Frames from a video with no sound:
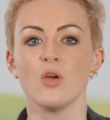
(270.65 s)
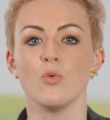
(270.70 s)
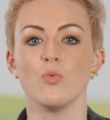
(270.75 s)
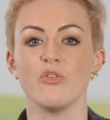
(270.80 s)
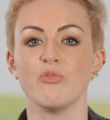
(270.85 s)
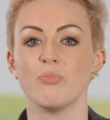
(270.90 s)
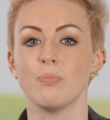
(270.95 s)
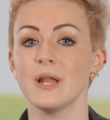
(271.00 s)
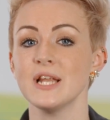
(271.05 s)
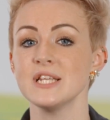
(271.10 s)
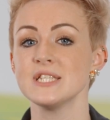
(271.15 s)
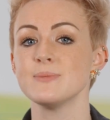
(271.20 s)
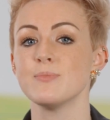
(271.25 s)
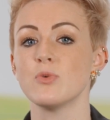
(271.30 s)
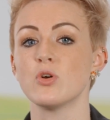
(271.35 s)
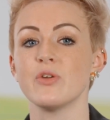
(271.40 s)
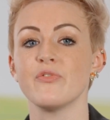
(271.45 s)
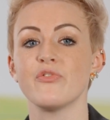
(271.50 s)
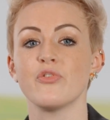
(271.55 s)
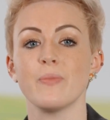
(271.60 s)
With plenty
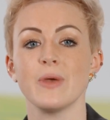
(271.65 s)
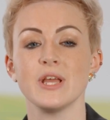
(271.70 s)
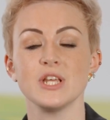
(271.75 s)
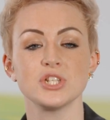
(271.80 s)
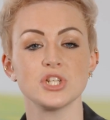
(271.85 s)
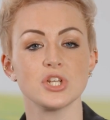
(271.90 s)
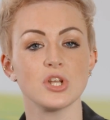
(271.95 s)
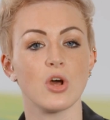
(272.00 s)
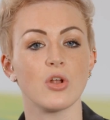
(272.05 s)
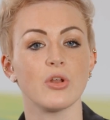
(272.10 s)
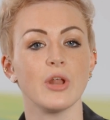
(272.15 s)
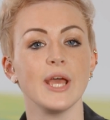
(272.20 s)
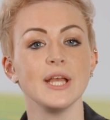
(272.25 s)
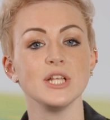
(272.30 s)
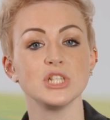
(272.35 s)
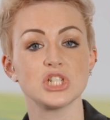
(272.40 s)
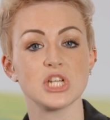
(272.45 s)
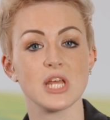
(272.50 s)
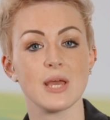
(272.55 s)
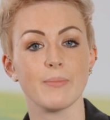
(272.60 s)
more information on
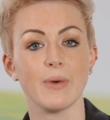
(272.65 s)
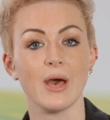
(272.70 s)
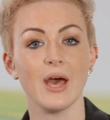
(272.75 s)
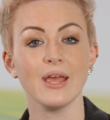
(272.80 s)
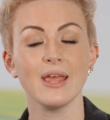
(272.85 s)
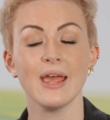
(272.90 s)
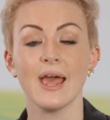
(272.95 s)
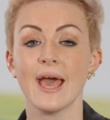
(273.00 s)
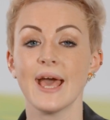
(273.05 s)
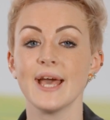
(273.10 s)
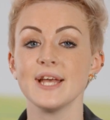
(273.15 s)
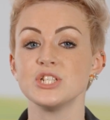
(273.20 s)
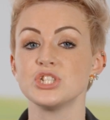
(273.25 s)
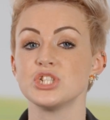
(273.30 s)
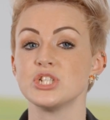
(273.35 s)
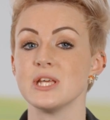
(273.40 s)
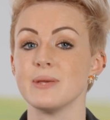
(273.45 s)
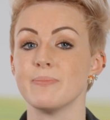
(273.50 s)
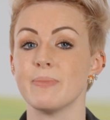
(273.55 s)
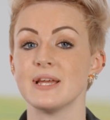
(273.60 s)
HDMI,
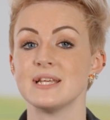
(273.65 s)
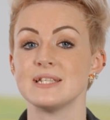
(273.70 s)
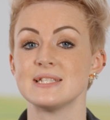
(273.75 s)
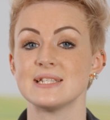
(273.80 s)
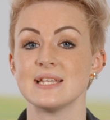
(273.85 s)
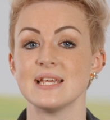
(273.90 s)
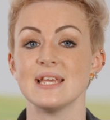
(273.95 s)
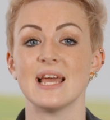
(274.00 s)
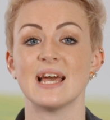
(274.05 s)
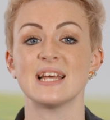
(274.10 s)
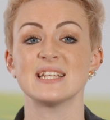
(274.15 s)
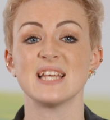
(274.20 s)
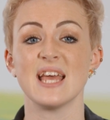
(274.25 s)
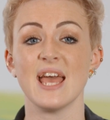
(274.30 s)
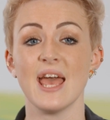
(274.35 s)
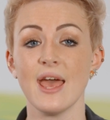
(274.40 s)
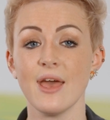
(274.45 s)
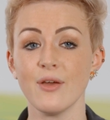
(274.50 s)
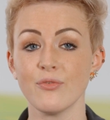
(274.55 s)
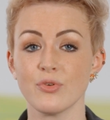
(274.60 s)
HD-Base-T and
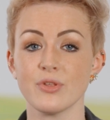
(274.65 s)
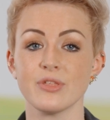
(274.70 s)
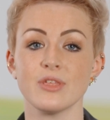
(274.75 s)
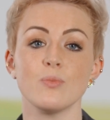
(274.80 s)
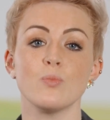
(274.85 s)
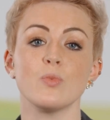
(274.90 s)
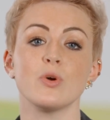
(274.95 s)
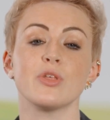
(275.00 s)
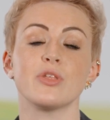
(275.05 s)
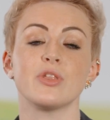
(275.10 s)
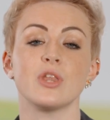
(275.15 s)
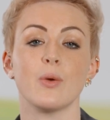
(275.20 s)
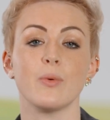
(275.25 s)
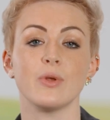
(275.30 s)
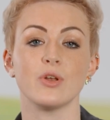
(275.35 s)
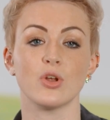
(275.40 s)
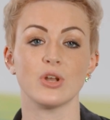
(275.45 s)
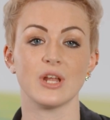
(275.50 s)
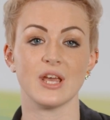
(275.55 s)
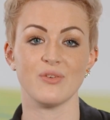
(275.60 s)
everything worth
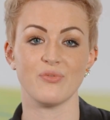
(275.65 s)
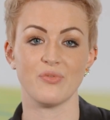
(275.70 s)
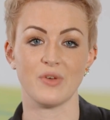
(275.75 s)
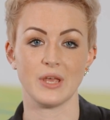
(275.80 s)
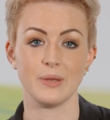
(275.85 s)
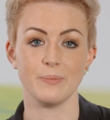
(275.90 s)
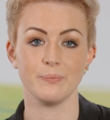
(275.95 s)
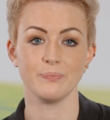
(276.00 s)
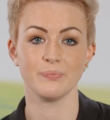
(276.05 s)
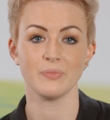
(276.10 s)
knowing on AV.